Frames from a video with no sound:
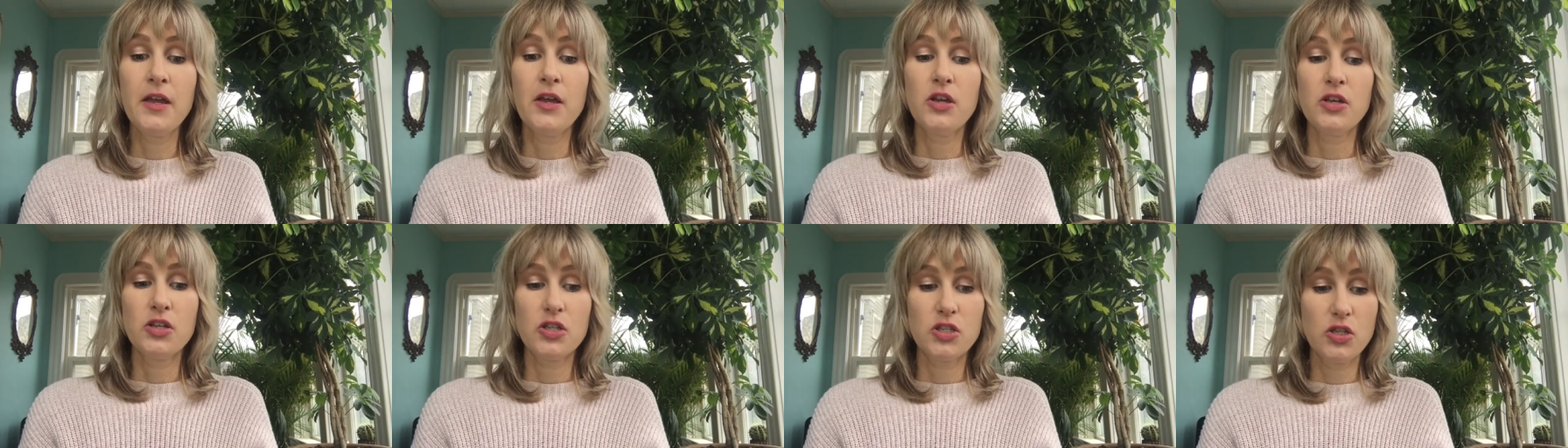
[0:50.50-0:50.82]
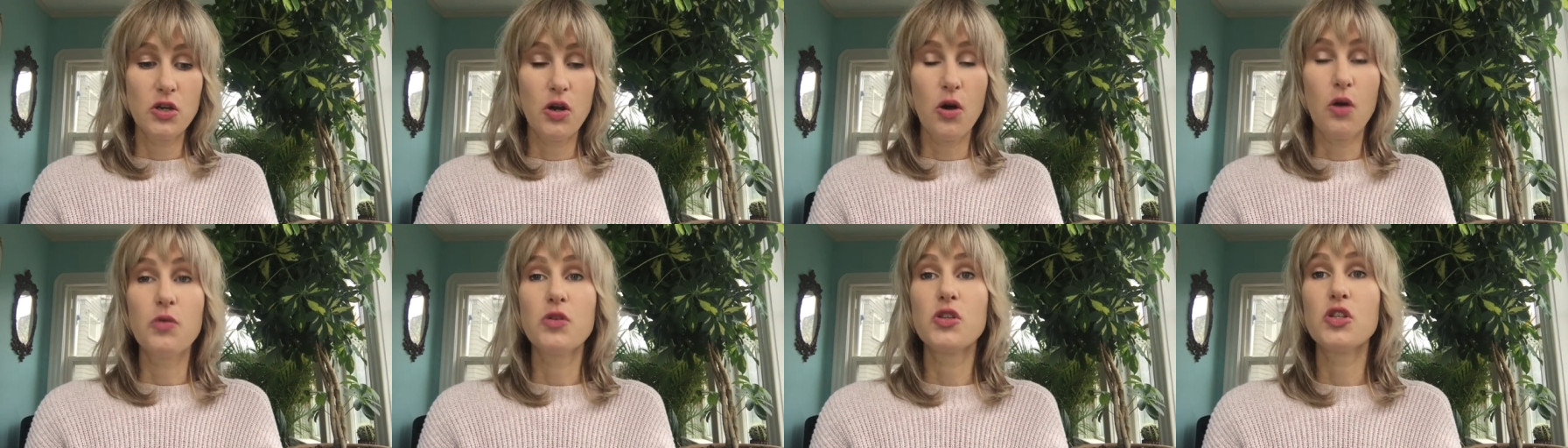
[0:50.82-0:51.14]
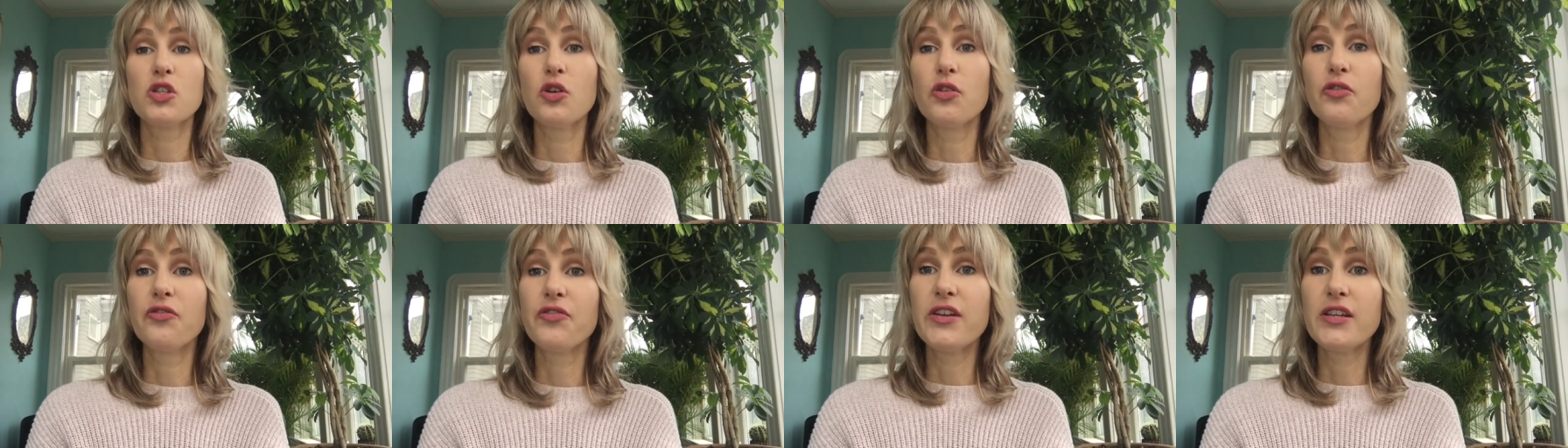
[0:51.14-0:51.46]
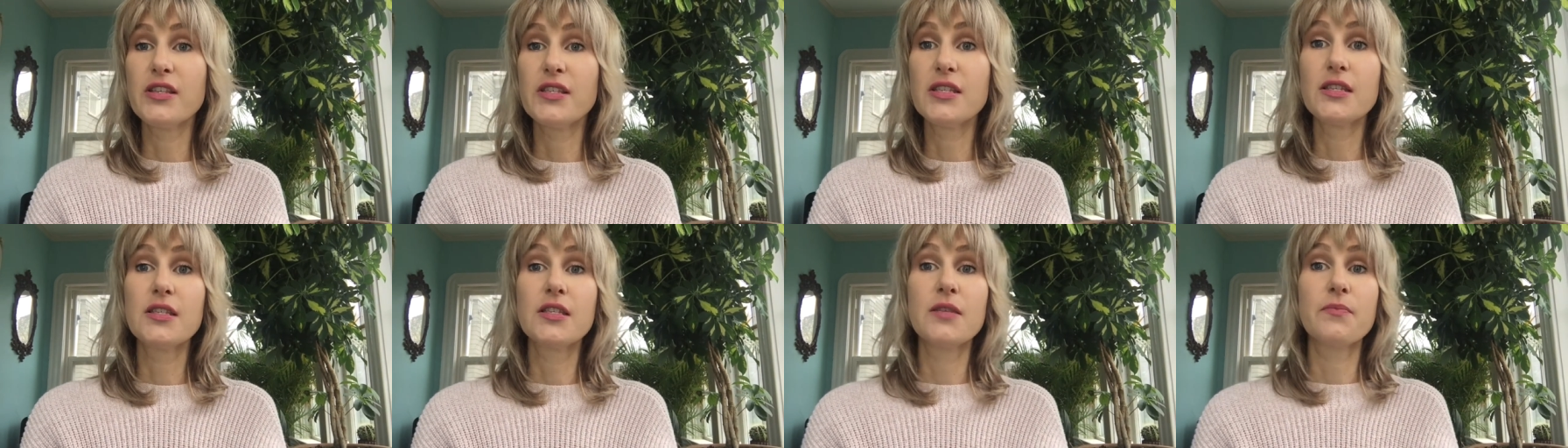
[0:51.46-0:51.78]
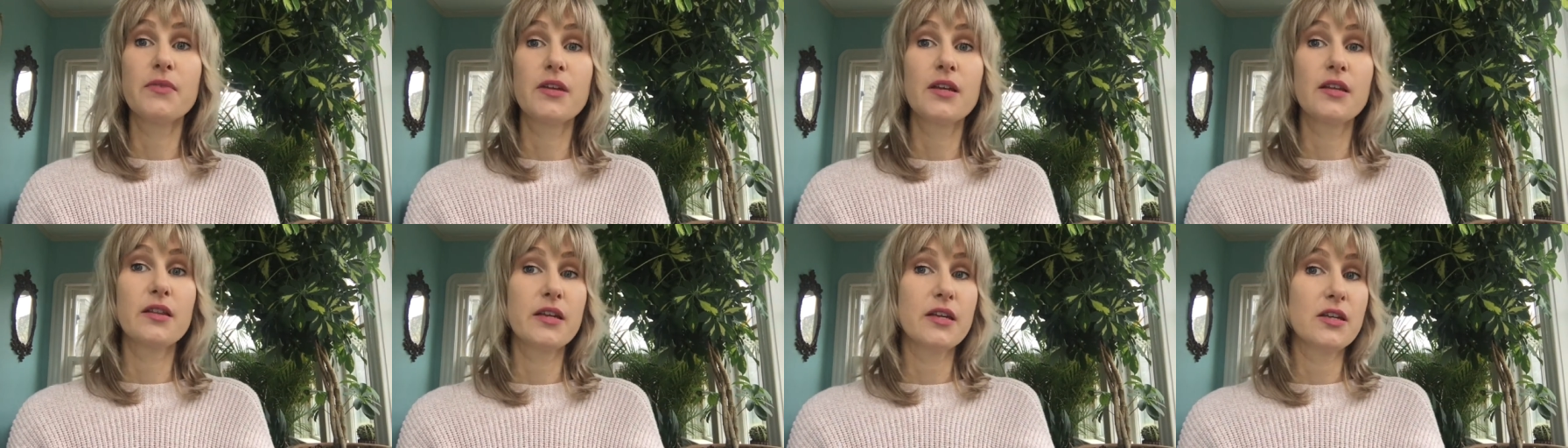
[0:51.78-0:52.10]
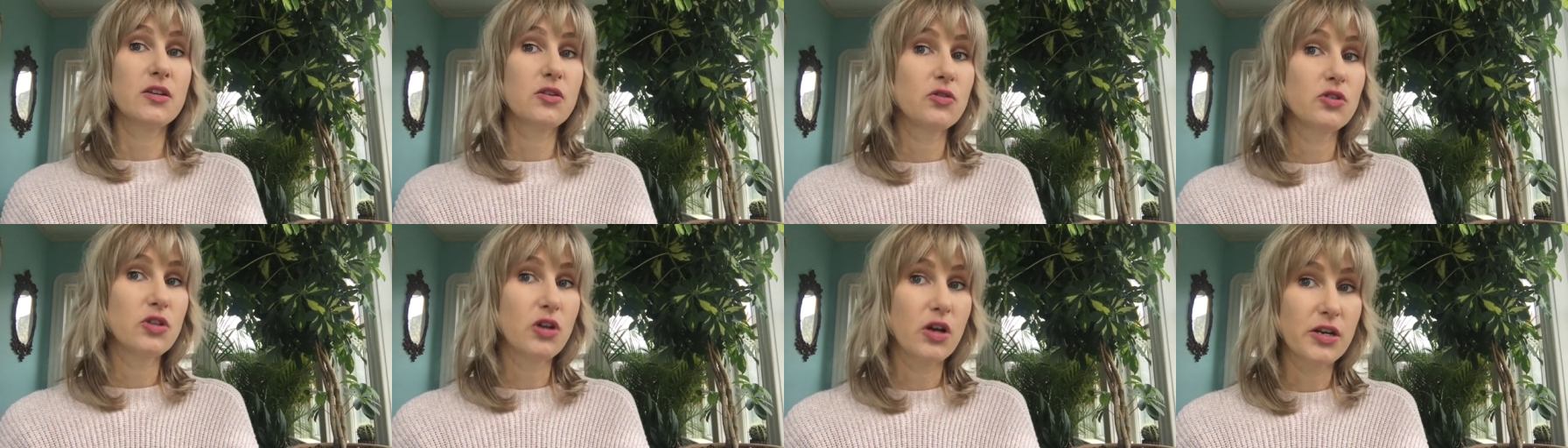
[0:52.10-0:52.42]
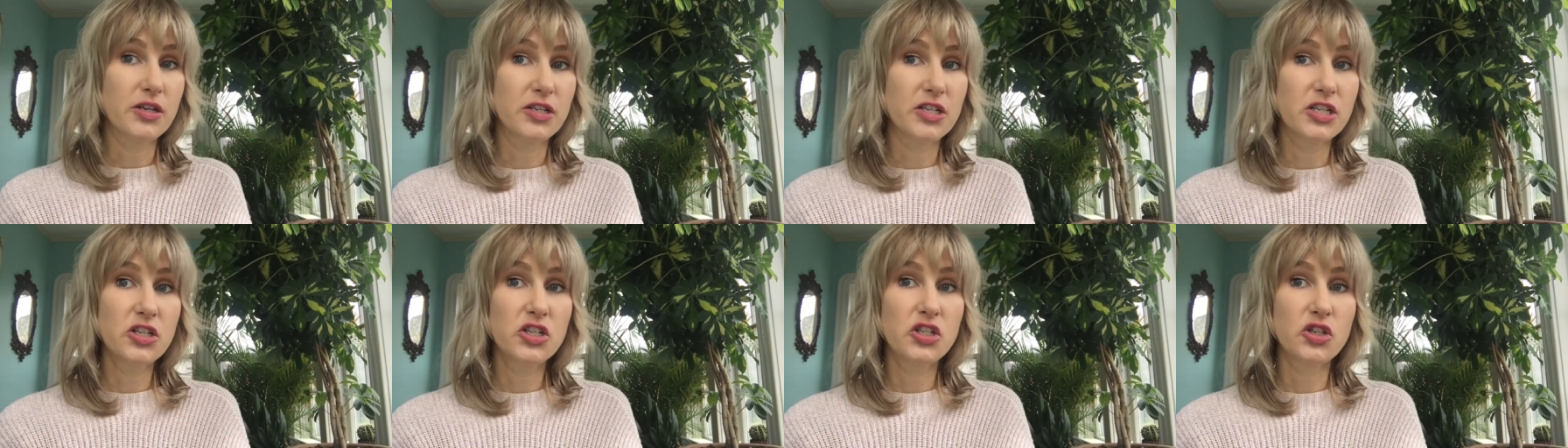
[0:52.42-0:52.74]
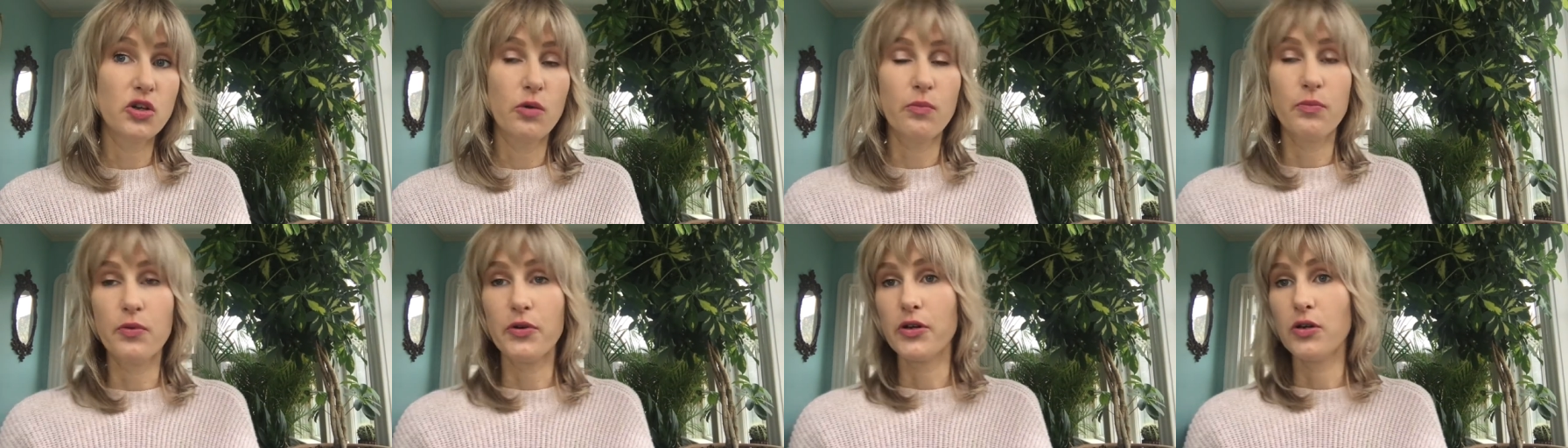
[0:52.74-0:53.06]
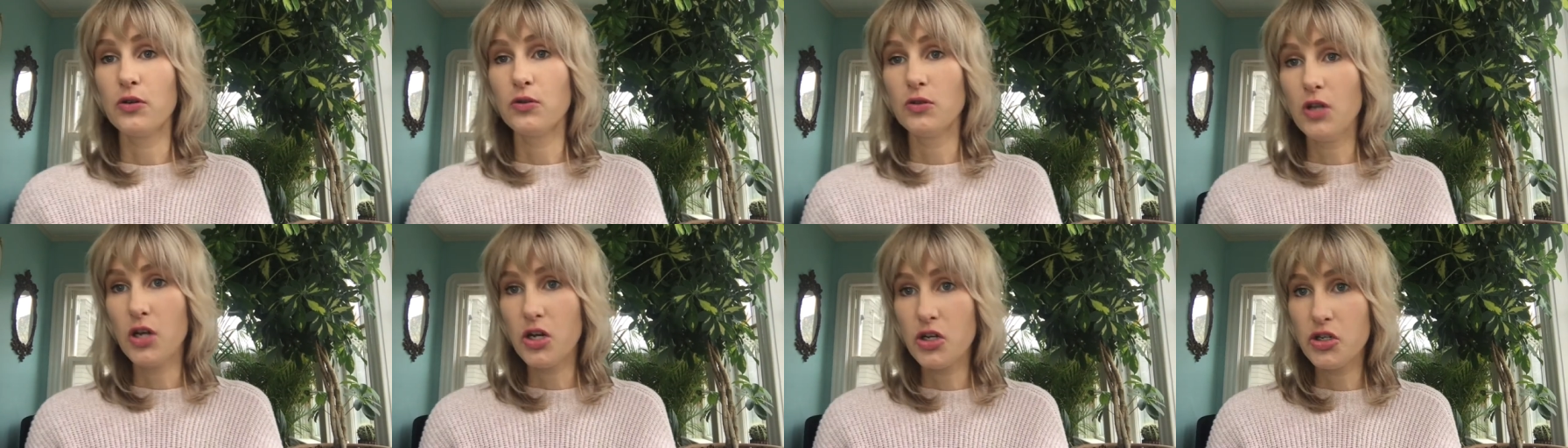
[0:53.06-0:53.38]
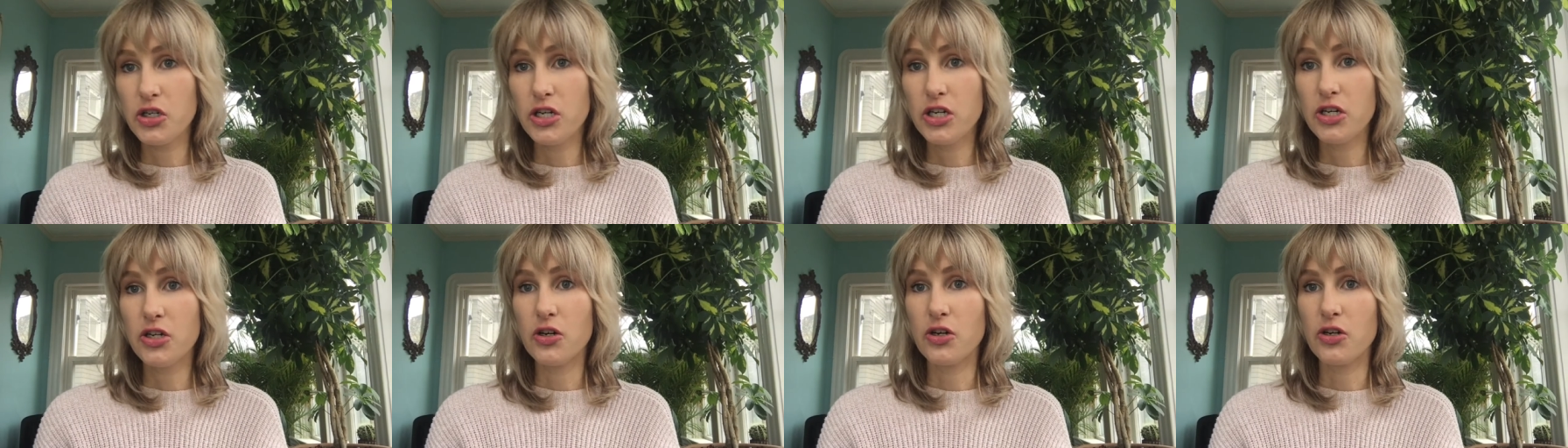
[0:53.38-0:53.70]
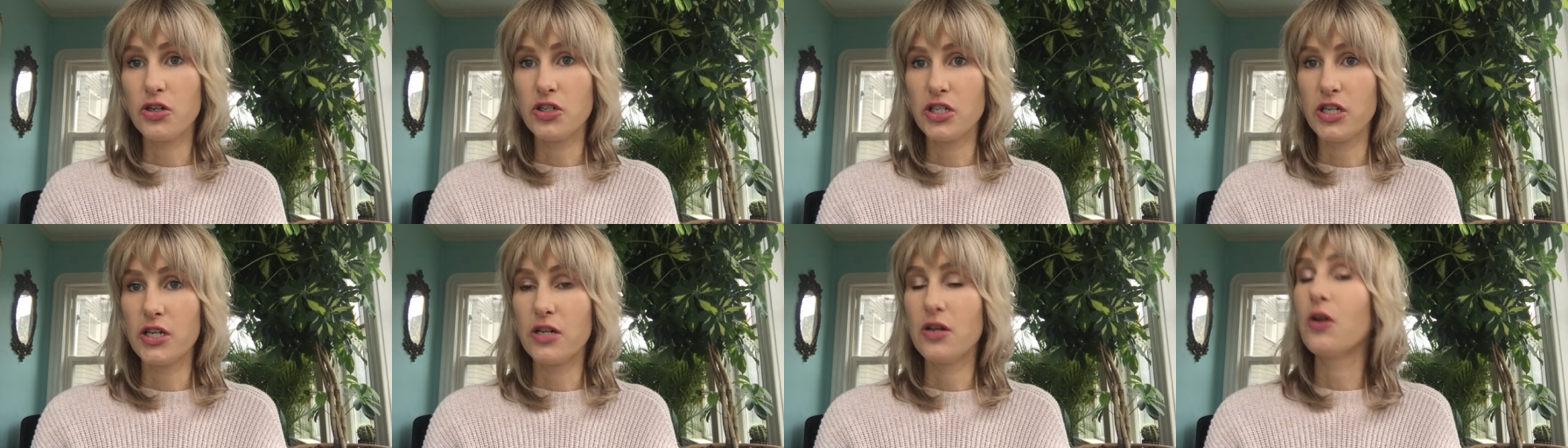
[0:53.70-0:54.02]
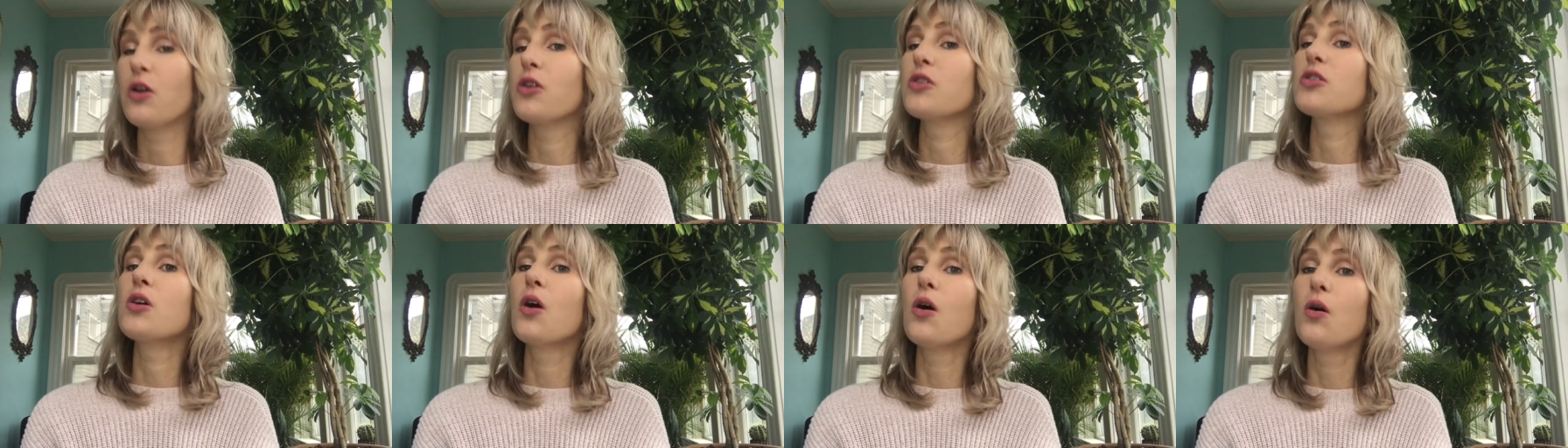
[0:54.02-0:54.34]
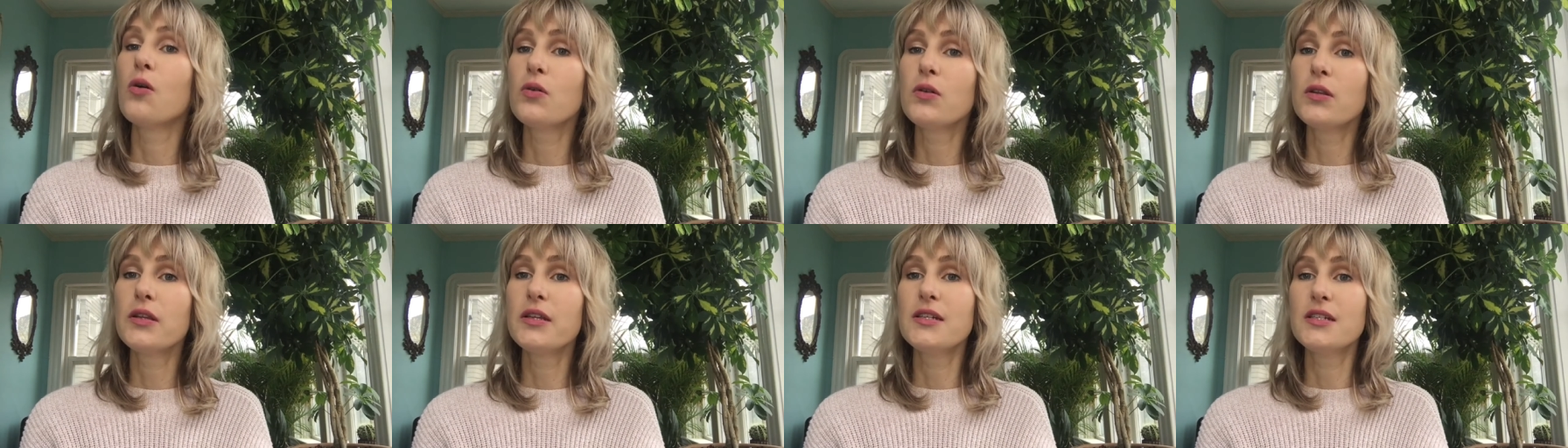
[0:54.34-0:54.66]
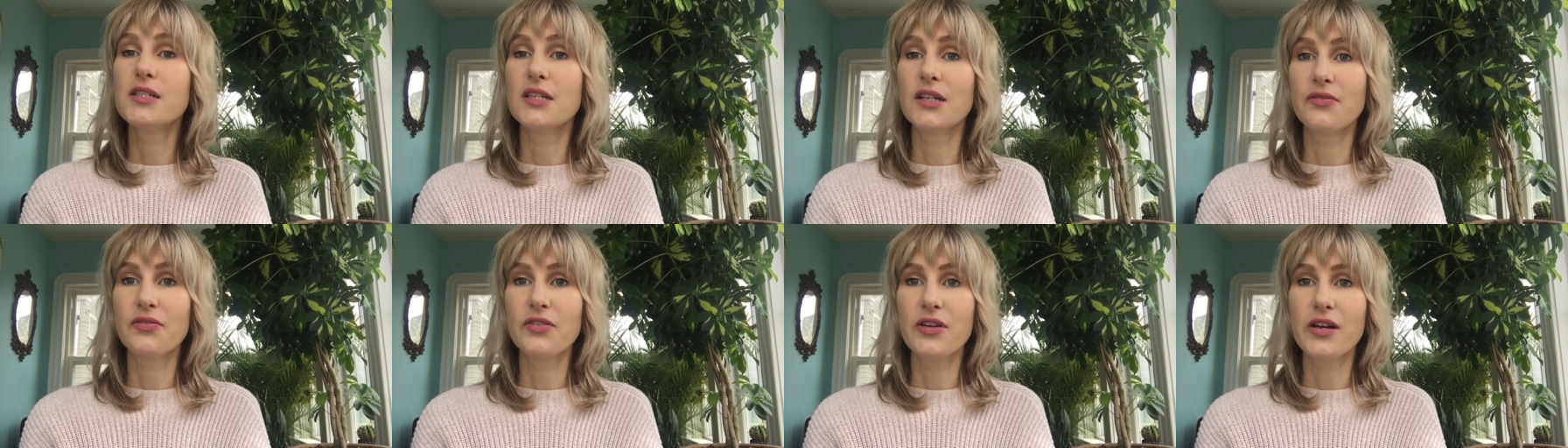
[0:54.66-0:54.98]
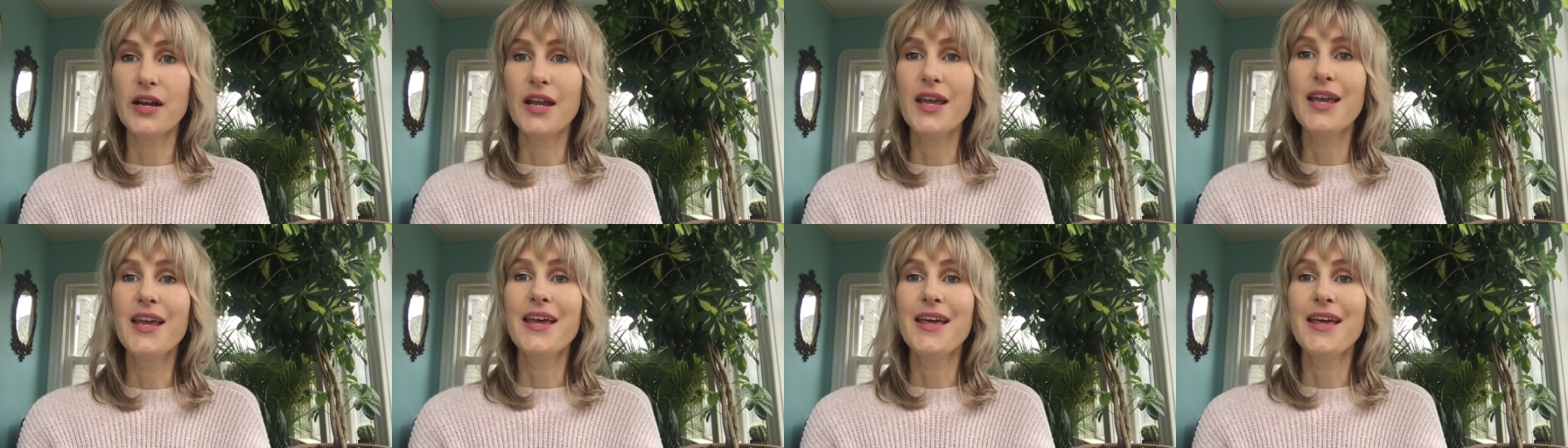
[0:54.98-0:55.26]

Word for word: So sulfates in something like your Dawn dish soap or your laundry detergent are totally different